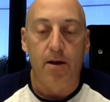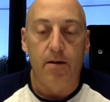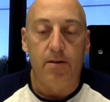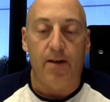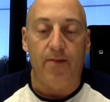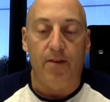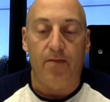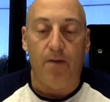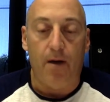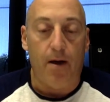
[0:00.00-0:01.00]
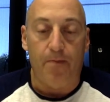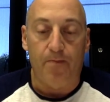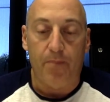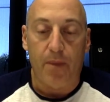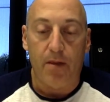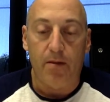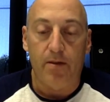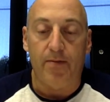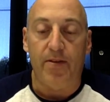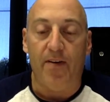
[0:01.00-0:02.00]

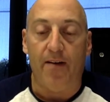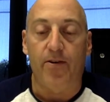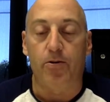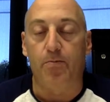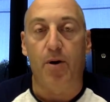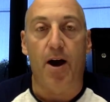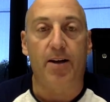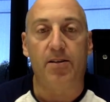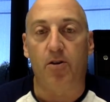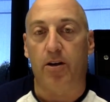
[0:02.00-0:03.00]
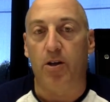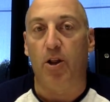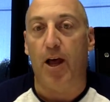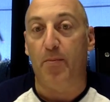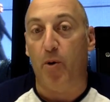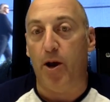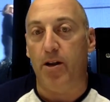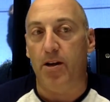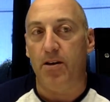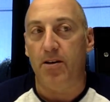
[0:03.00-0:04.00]
7,500 bucks. Look, you like
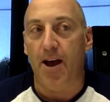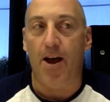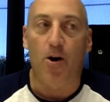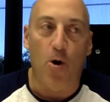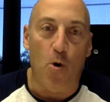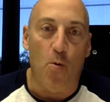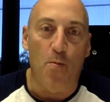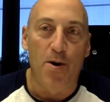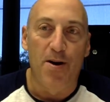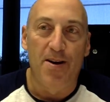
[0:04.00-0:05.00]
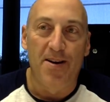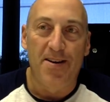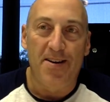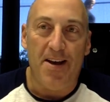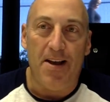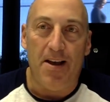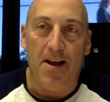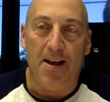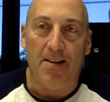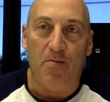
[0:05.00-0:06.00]
Brady at home.
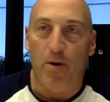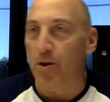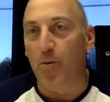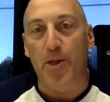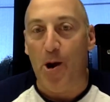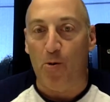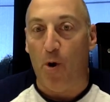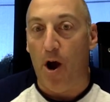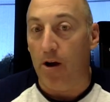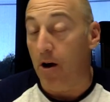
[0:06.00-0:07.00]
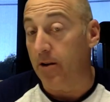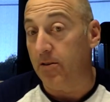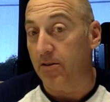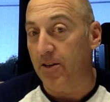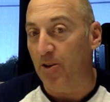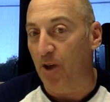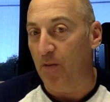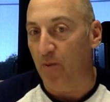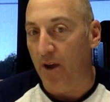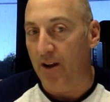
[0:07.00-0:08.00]
With or without Gronk, honestly, you
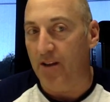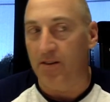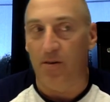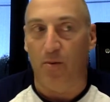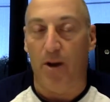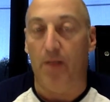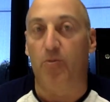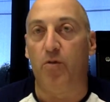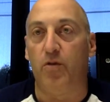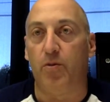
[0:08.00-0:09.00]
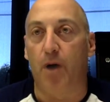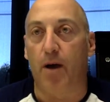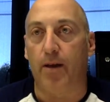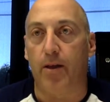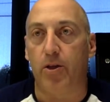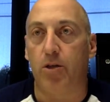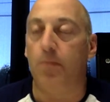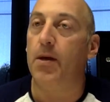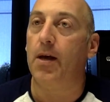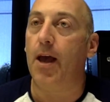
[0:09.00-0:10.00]
like Brady until Brady proves you wrong. Now, this could
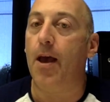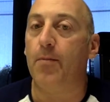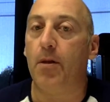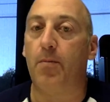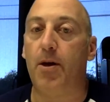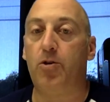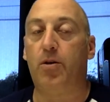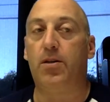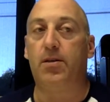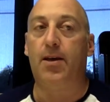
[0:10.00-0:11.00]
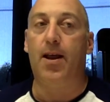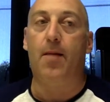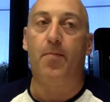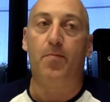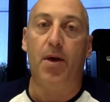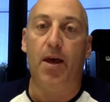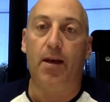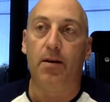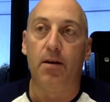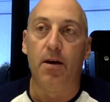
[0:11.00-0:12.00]
be a game that the Patriots get up
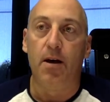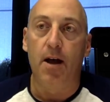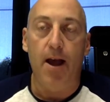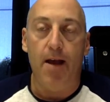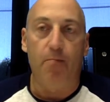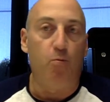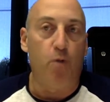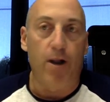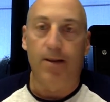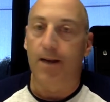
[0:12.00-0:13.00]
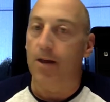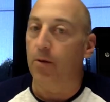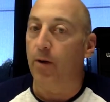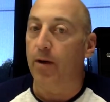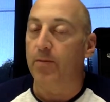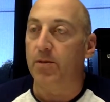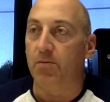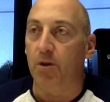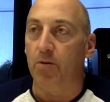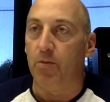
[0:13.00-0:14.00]
big and run it down the Rams'
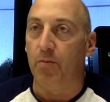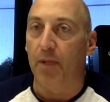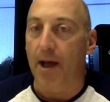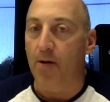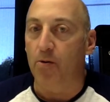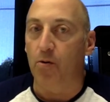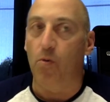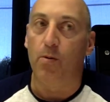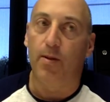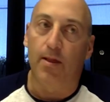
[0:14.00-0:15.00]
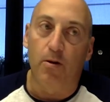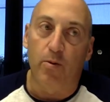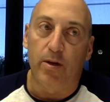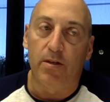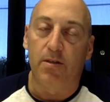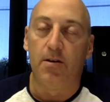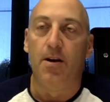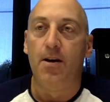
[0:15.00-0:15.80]
throat with Blount or with Lewis,